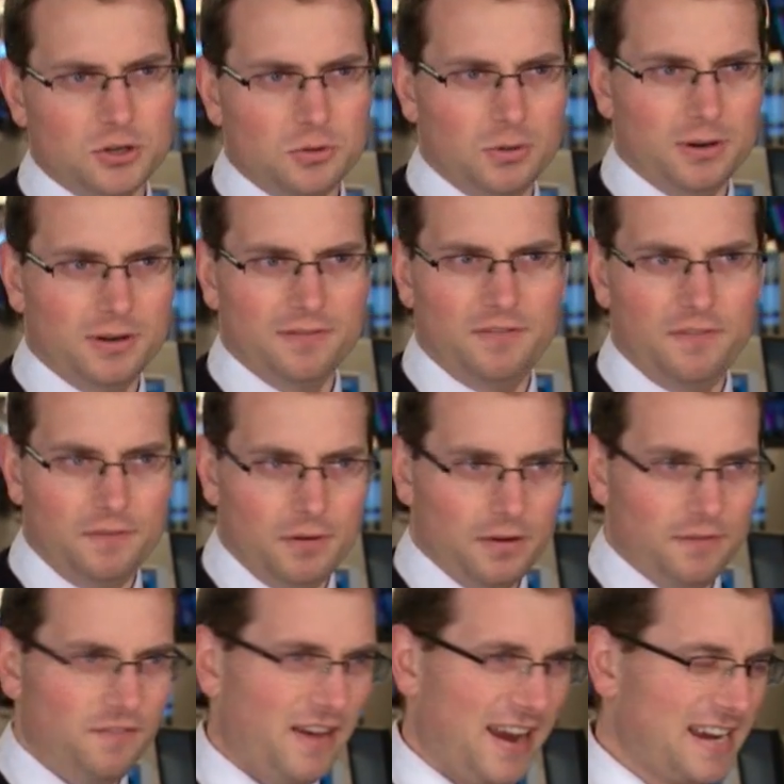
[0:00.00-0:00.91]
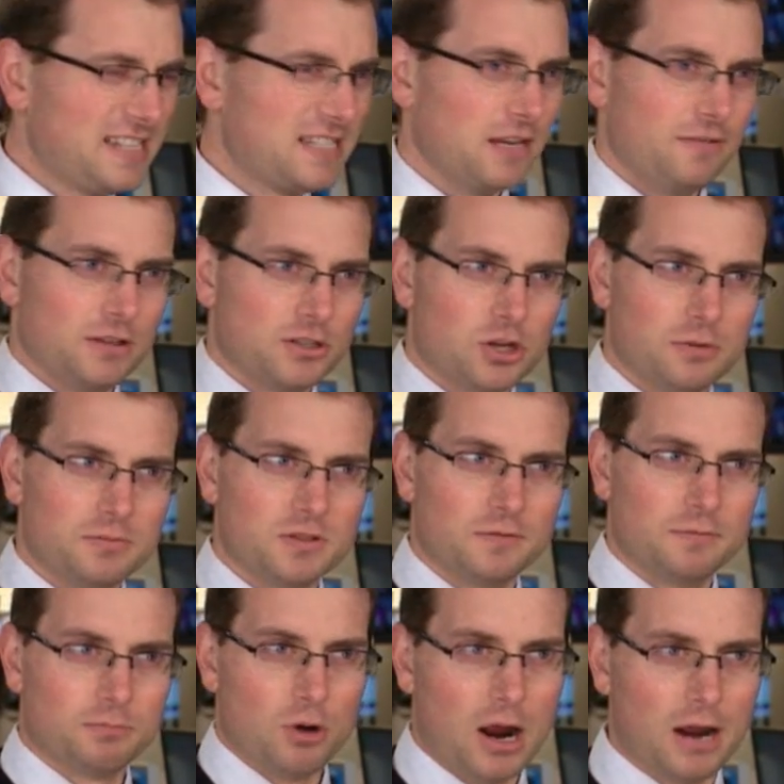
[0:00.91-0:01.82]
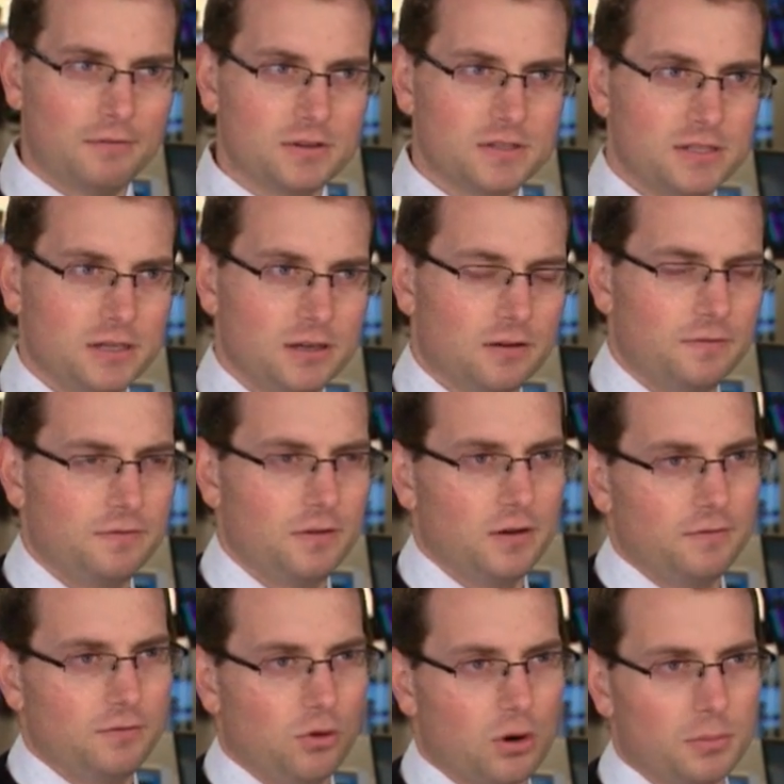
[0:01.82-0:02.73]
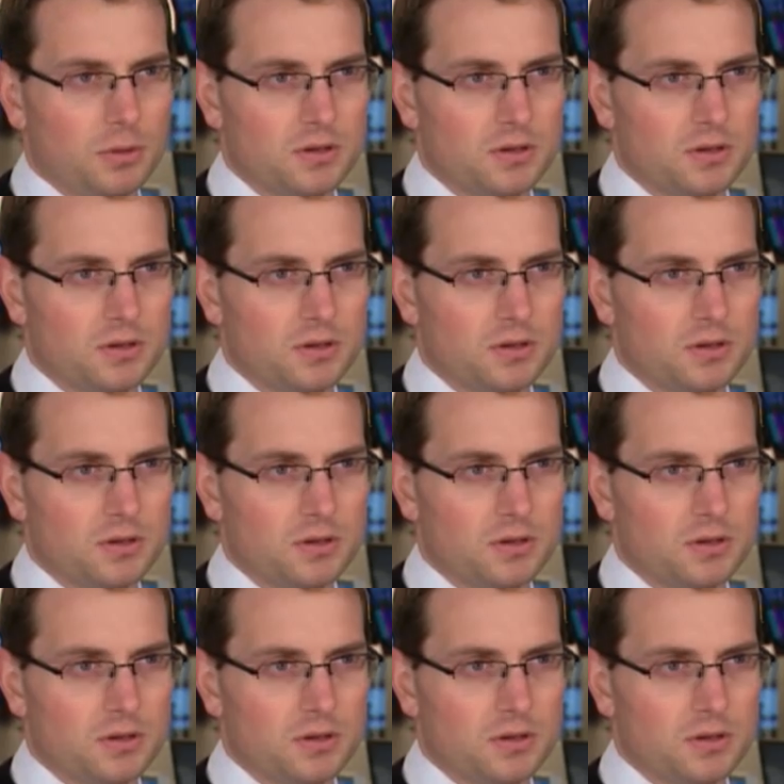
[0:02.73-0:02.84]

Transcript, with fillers: too in invasive in terms of privacy of, of normal